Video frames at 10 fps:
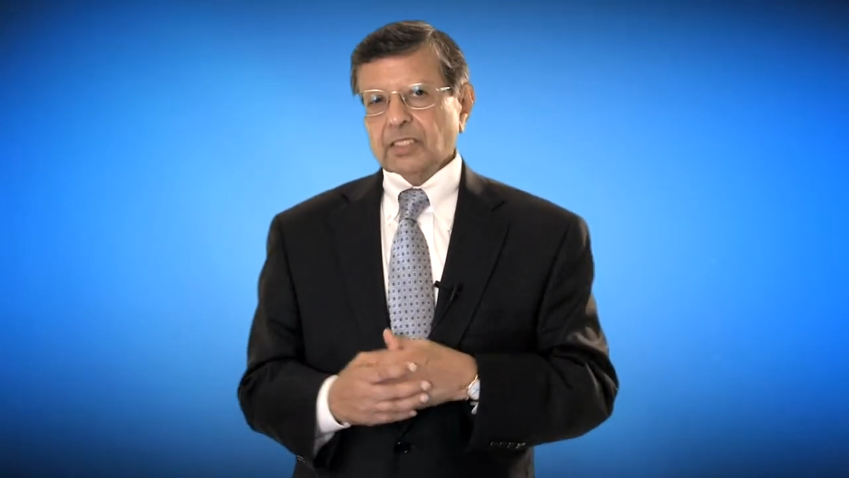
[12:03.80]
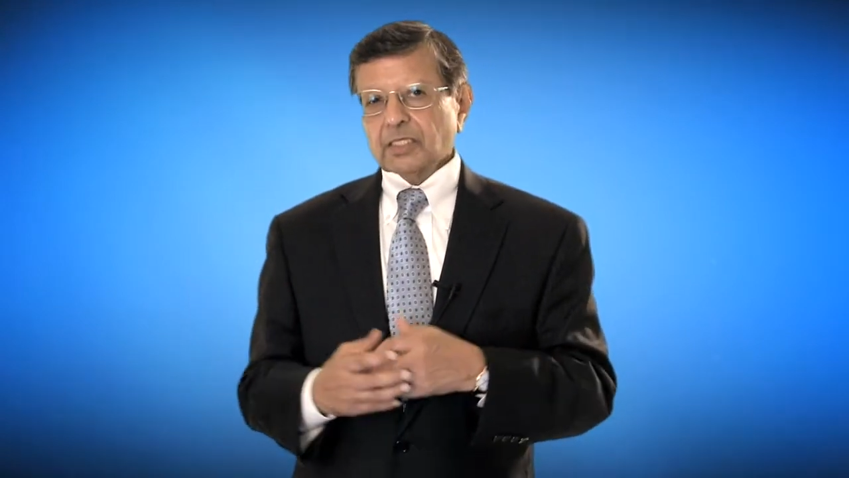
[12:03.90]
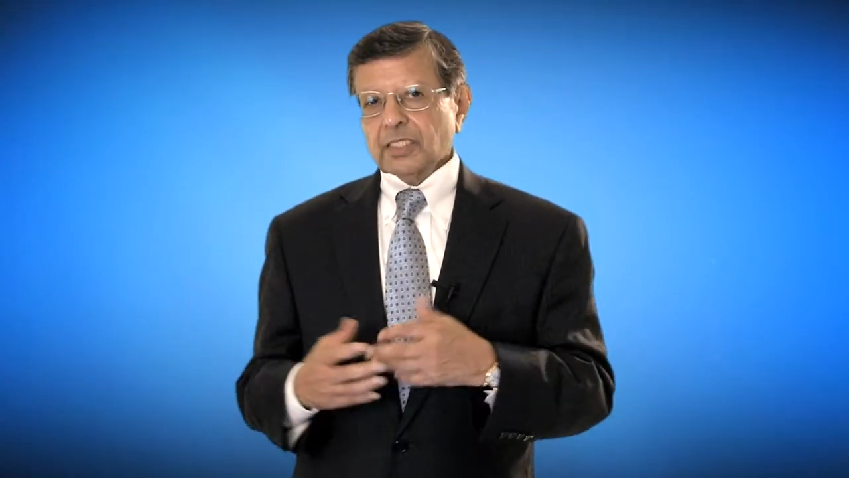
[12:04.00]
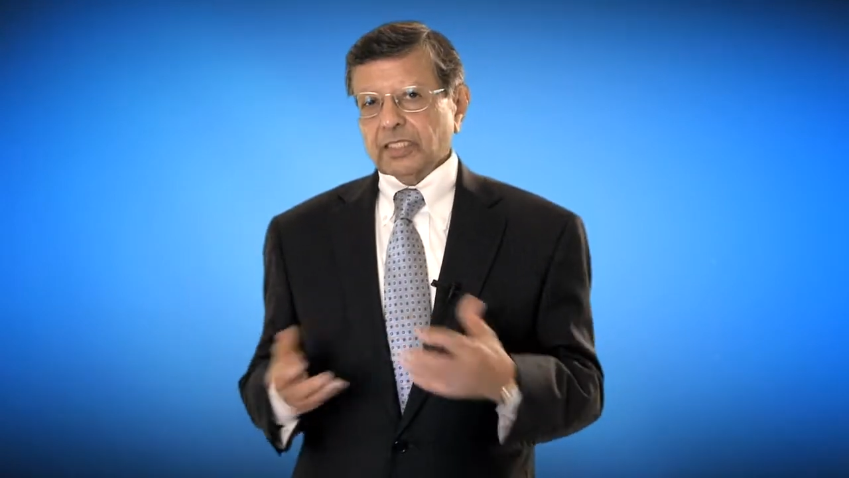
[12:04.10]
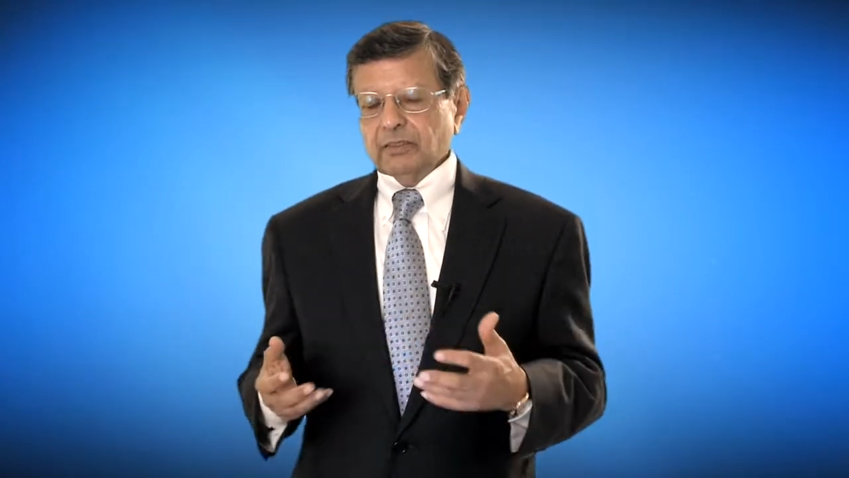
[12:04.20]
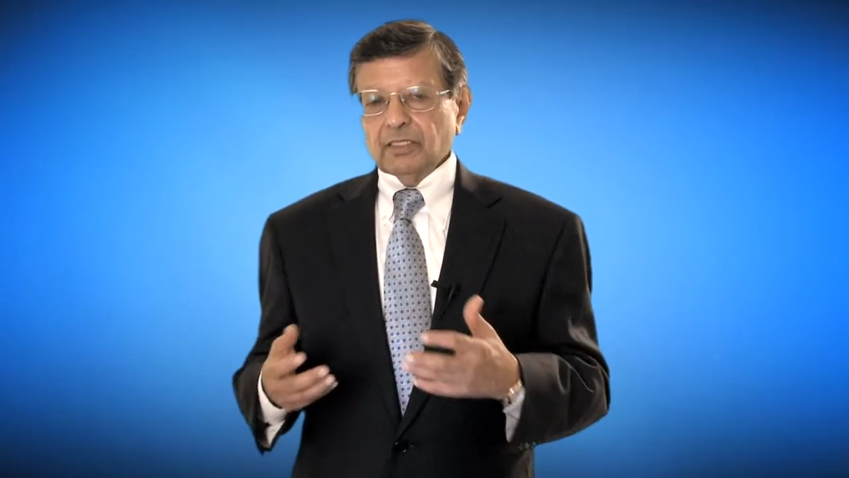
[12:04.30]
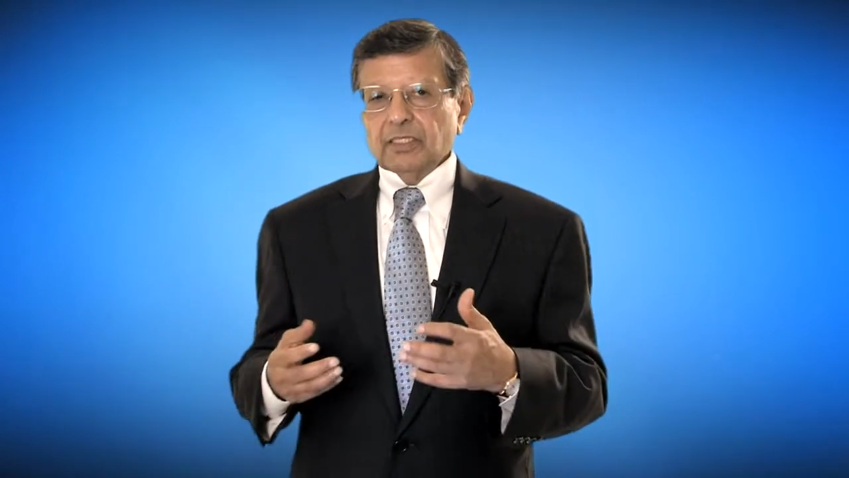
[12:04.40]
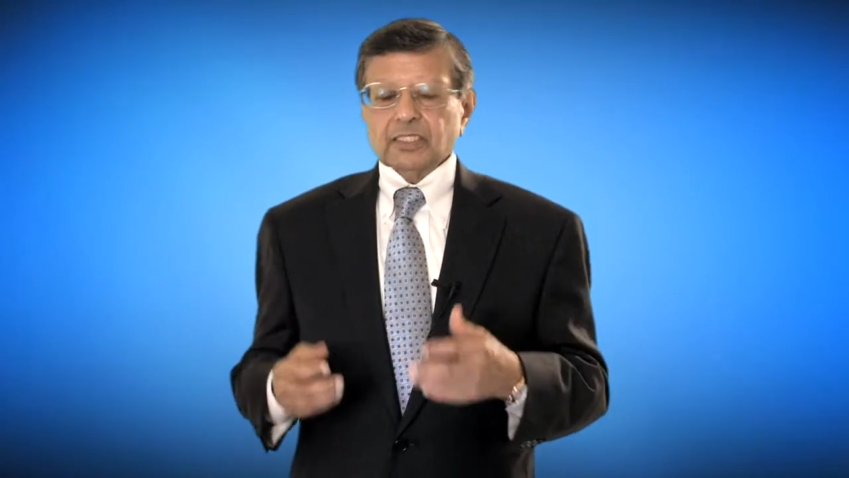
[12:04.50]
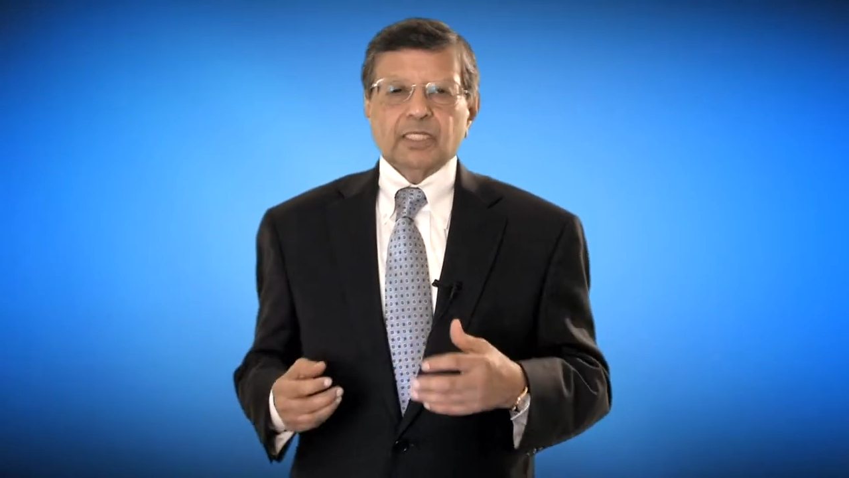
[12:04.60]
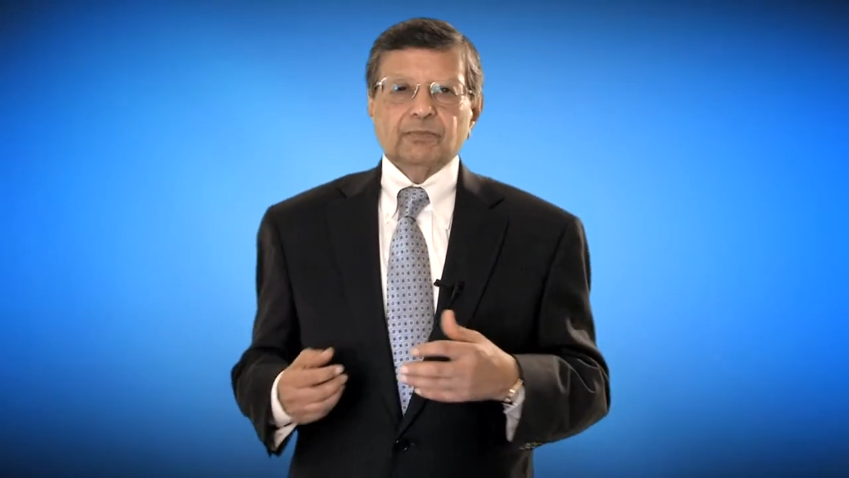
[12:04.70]
Second
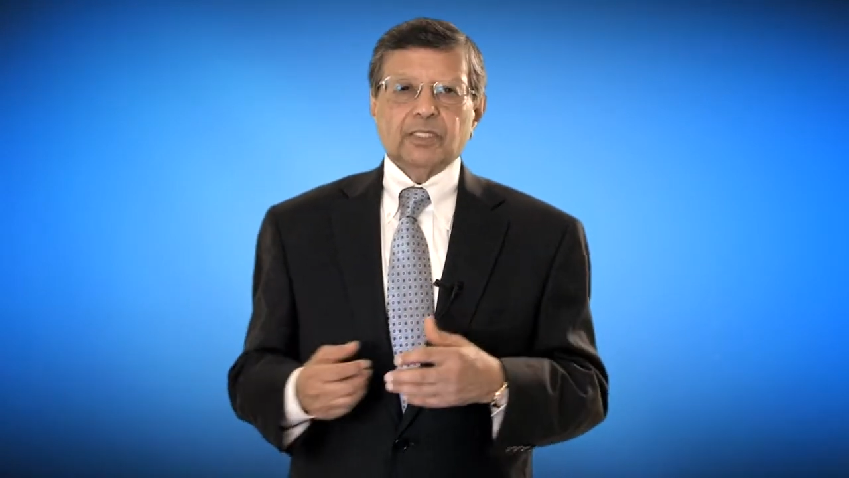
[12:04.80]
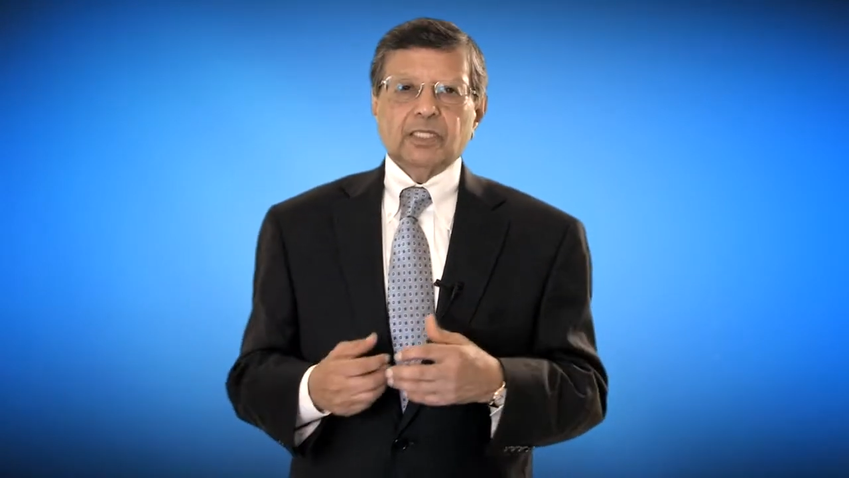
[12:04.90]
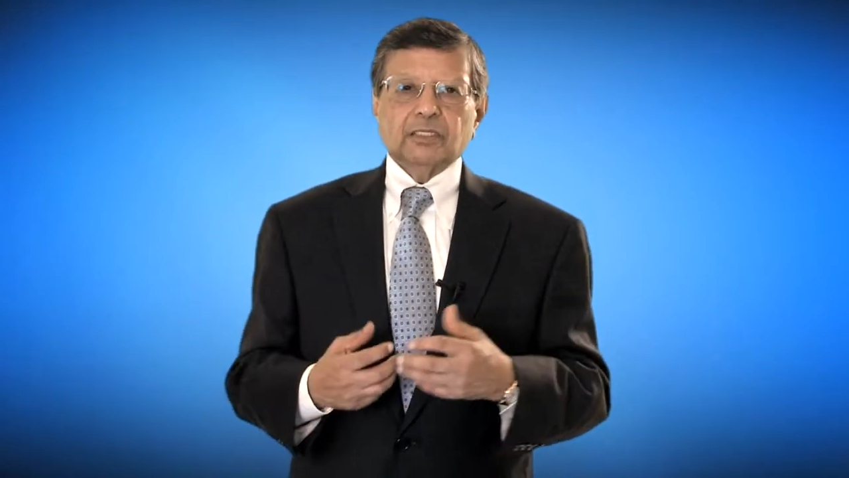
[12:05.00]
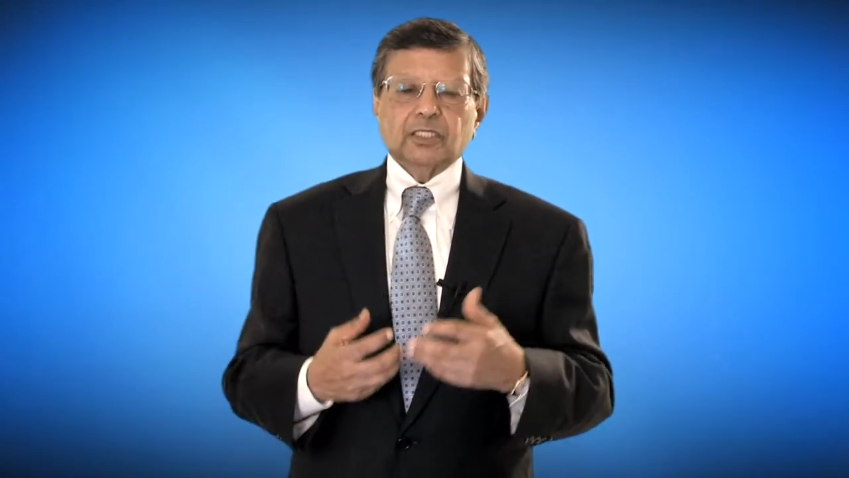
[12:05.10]
thing, same thing,